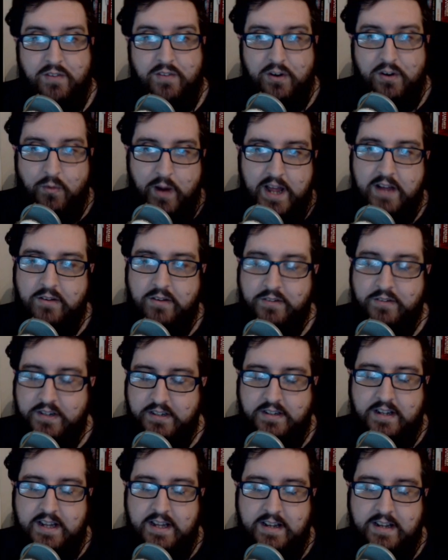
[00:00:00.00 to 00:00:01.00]

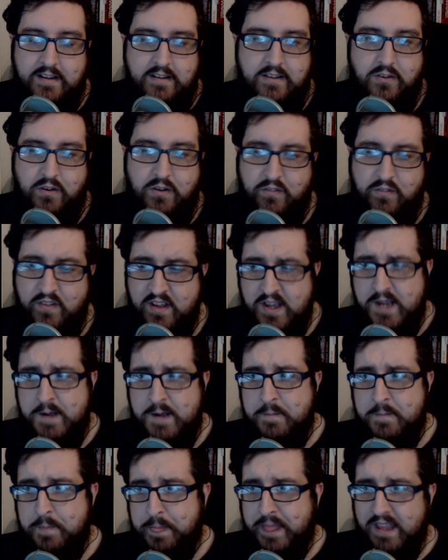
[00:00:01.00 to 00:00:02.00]
around and sort of
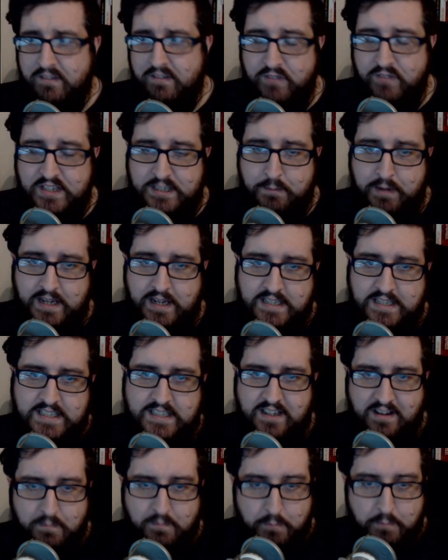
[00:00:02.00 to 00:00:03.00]
visit places
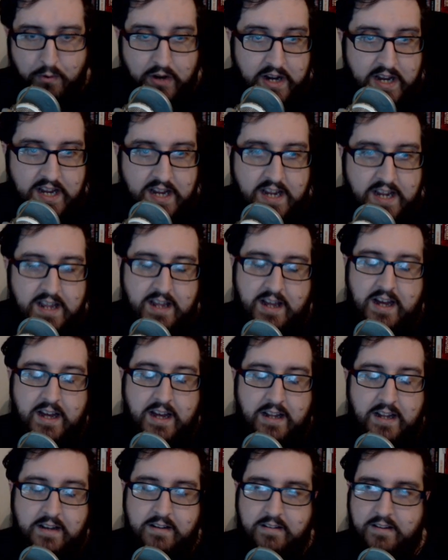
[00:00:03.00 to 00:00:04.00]
like Bree
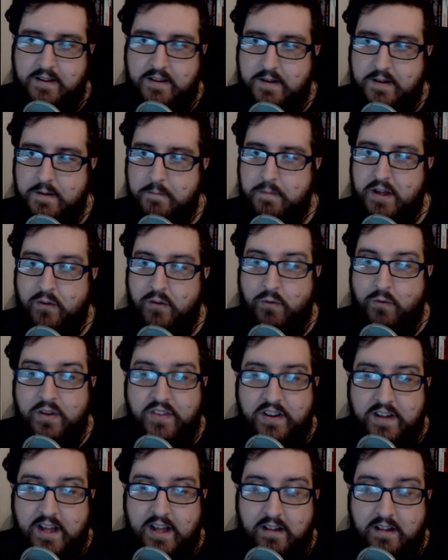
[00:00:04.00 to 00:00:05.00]
and
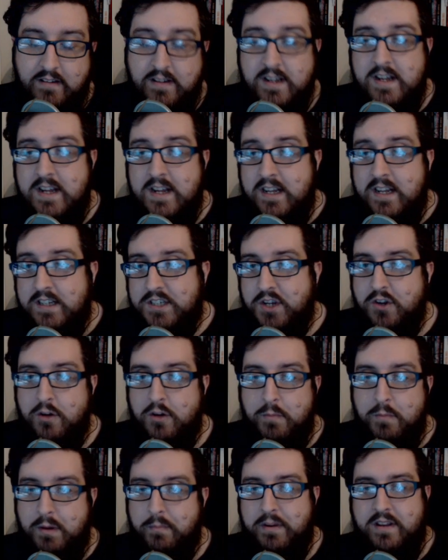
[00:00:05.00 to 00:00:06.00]
Rivendell. So you'll
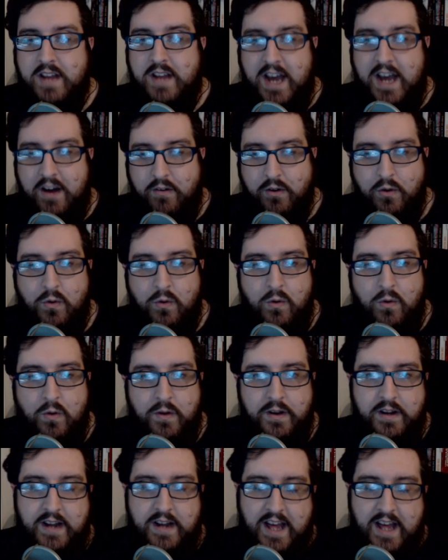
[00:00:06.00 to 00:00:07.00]
bump into
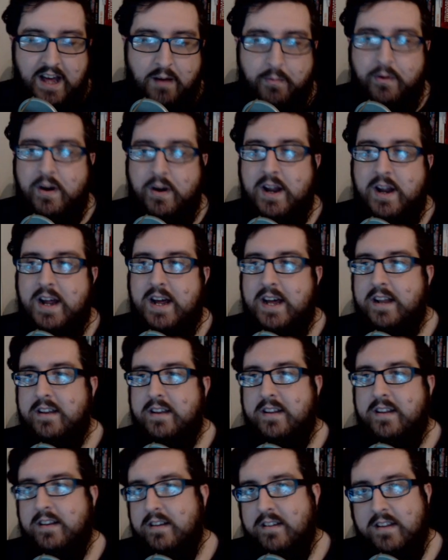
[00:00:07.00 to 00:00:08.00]
Aragorn and Halbarad
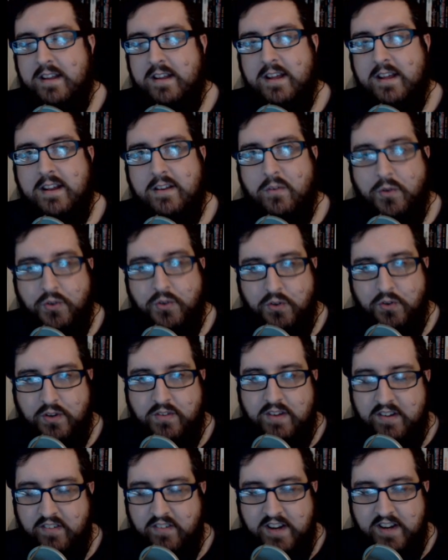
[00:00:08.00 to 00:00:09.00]
and all sorts of
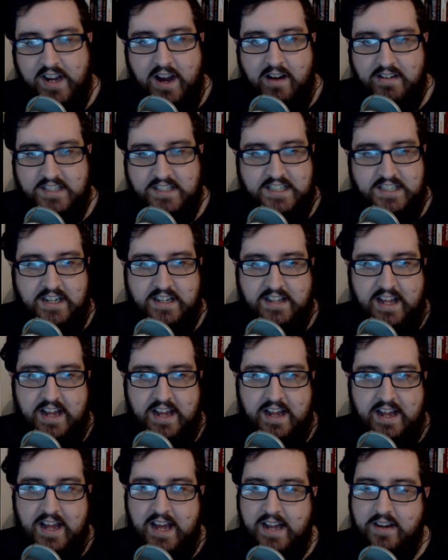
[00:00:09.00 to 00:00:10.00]
different characters like
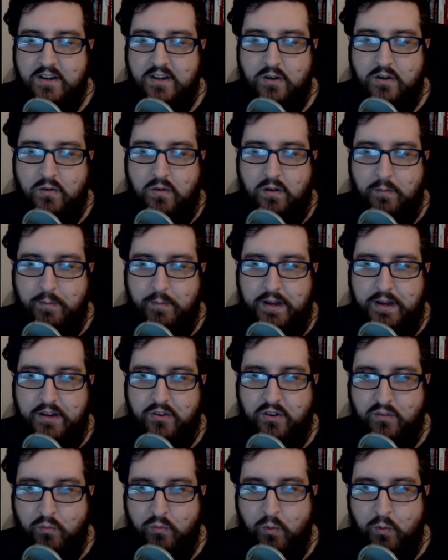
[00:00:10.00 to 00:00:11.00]
that, and you'll be
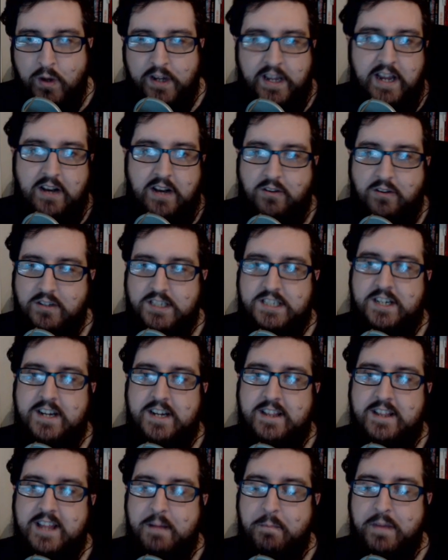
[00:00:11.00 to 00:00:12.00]
sort of working
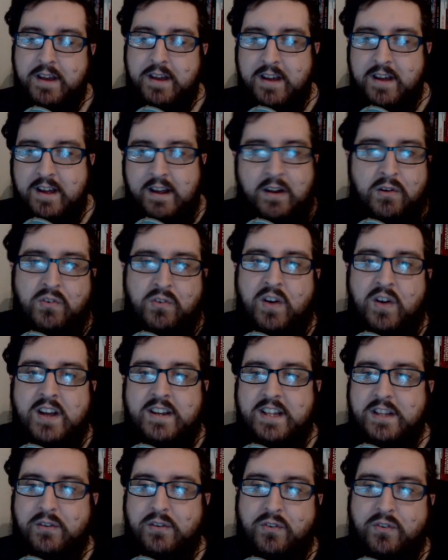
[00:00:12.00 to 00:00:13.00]
alongside them,
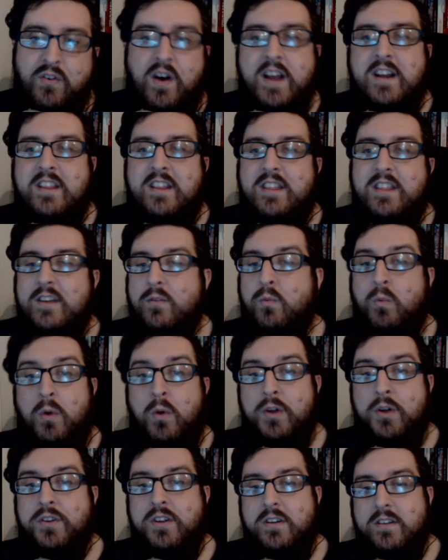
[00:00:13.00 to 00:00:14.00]
fighting the fight that
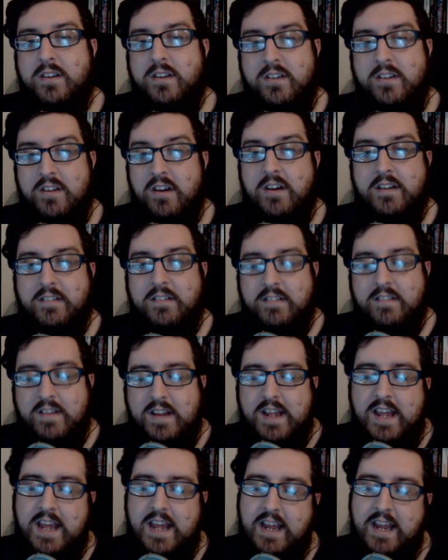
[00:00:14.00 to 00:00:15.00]
wasn't done
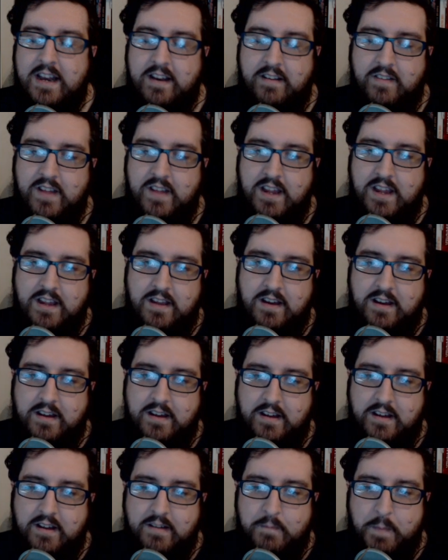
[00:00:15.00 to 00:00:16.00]
in
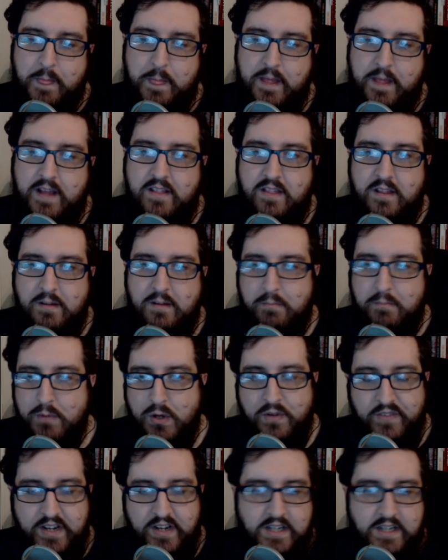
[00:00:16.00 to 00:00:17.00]
the
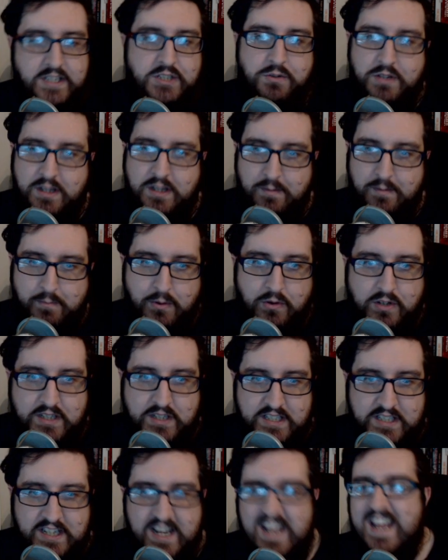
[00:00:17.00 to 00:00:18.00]
movies or in the
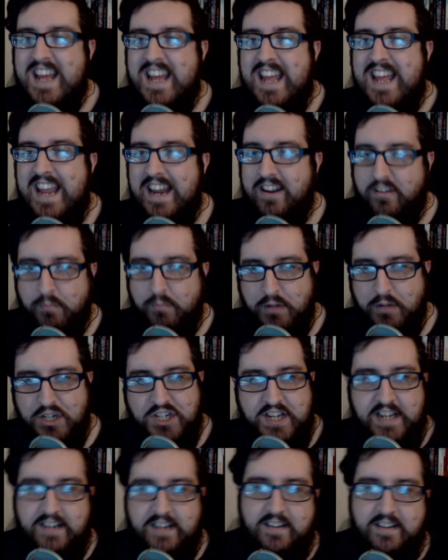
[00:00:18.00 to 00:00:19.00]
books in as much
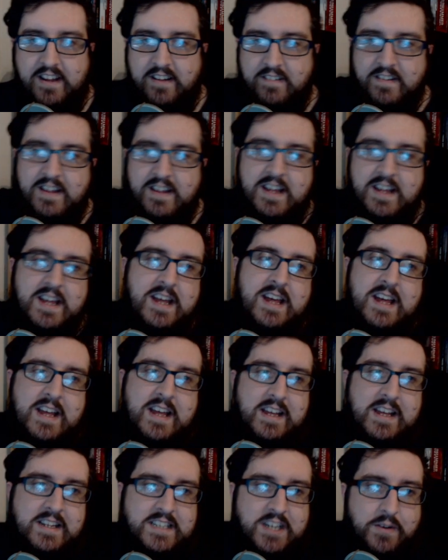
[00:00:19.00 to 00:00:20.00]
detail.
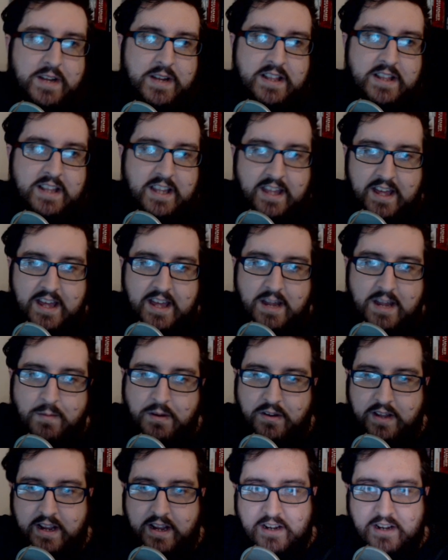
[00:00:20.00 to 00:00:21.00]
So in the game, you
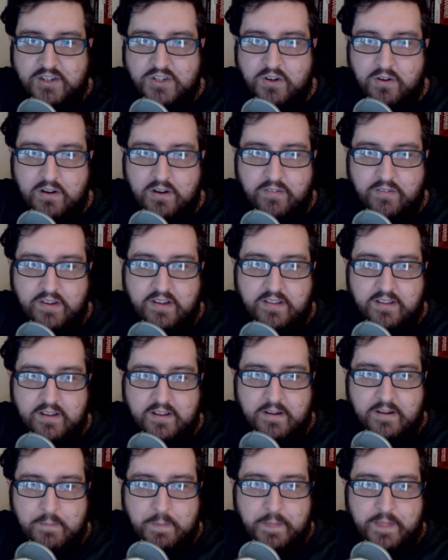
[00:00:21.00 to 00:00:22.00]
take control of
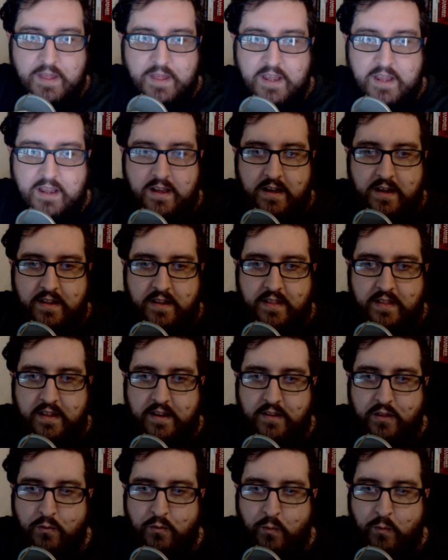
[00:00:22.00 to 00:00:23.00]
either
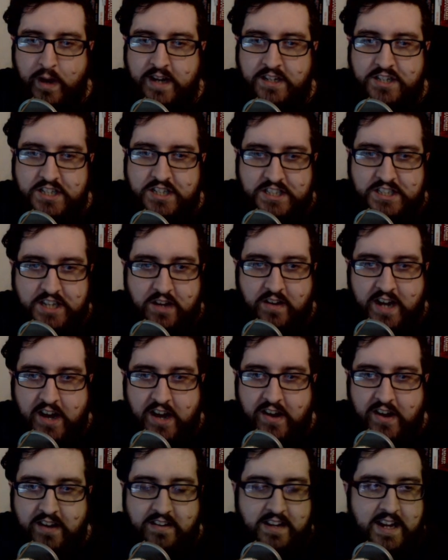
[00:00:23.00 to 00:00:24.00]
the ranger style
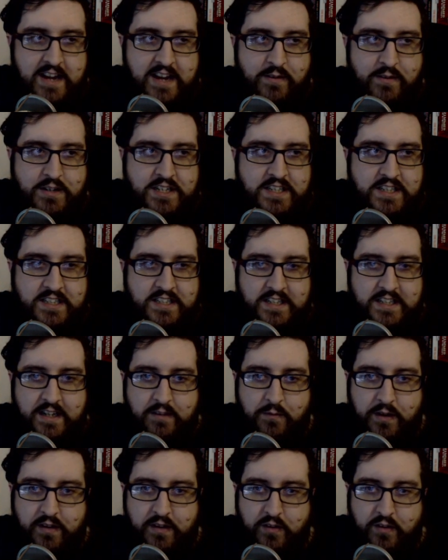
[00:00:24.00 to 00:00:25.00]
character here, which is
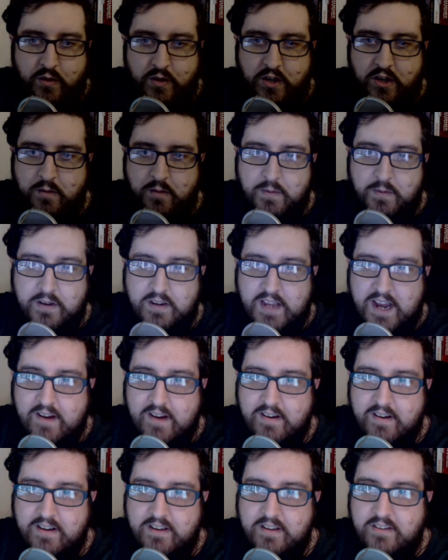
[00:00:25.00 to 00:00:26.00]
one of your human
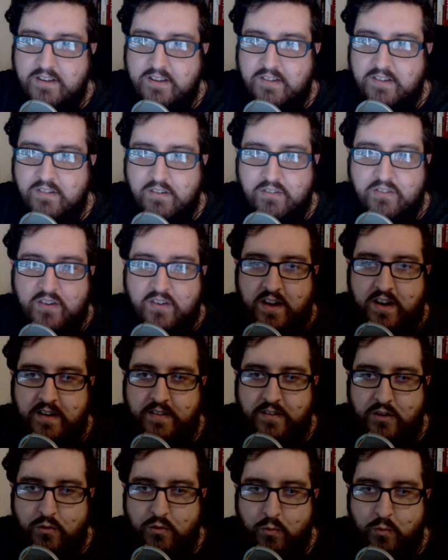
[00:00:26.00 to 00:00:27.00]
characters. You've got Farin
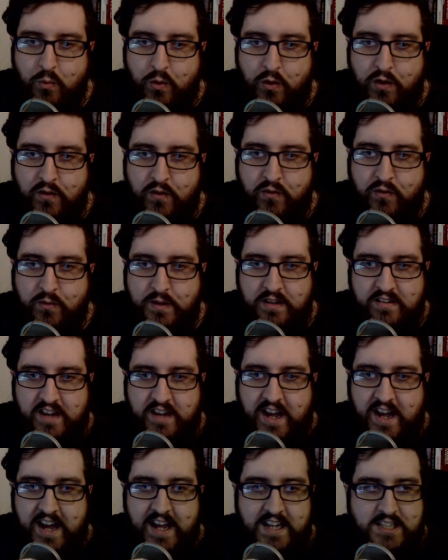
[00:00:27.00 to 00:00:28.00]
the dwarf with his
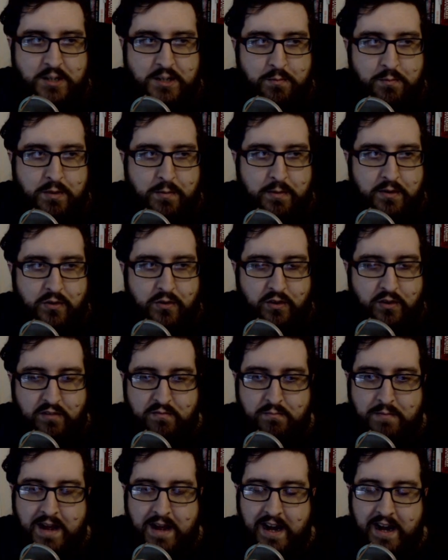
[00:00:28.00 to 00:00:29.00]
axe, your proper sort of
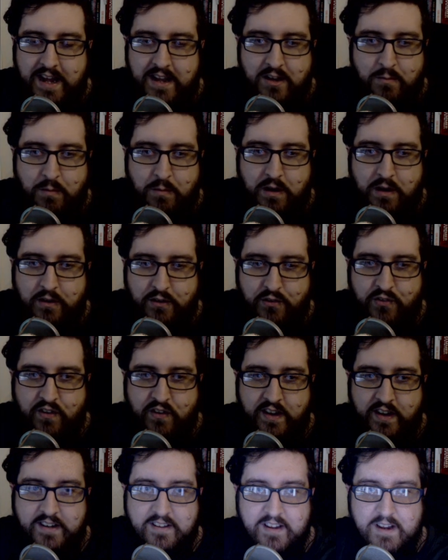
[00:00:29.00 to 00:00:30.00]
melee up close
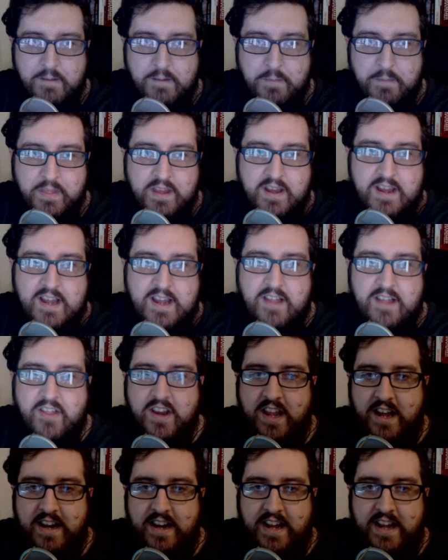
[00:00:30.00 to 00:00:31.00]
fighter. Then
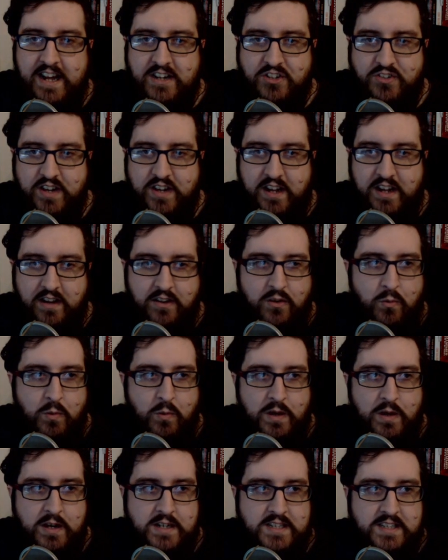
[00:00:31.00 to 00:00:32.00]
you had Andriel, who
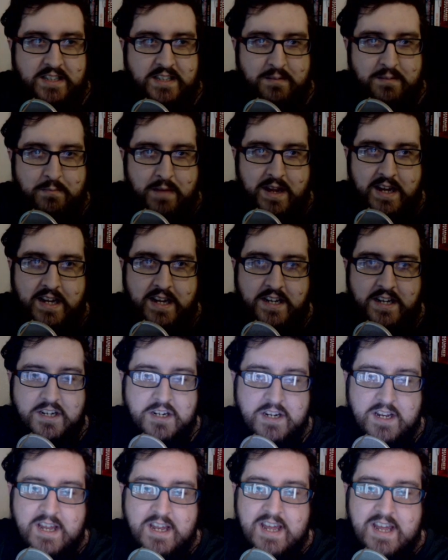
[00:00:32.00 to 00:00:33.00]
works as the mage.
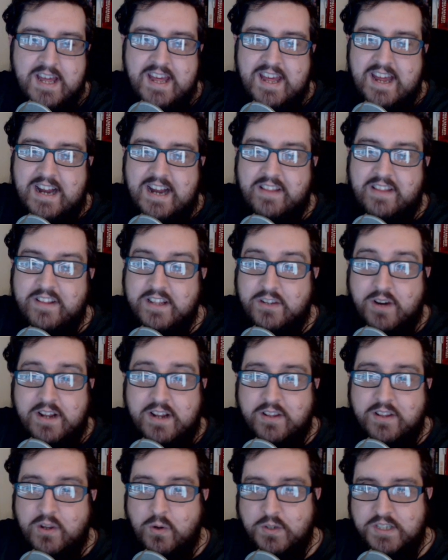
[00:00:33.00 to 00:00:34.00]
And then throughout
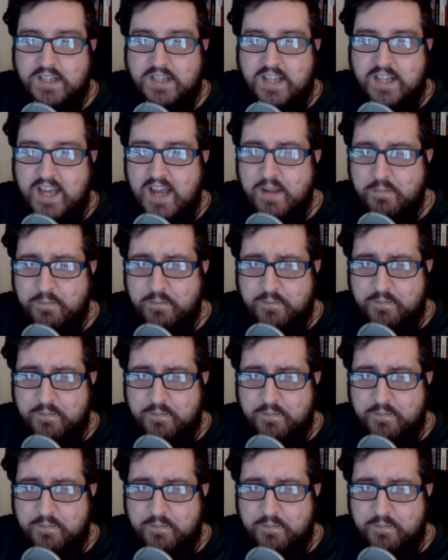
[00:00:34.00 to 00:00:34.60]
the course of the game,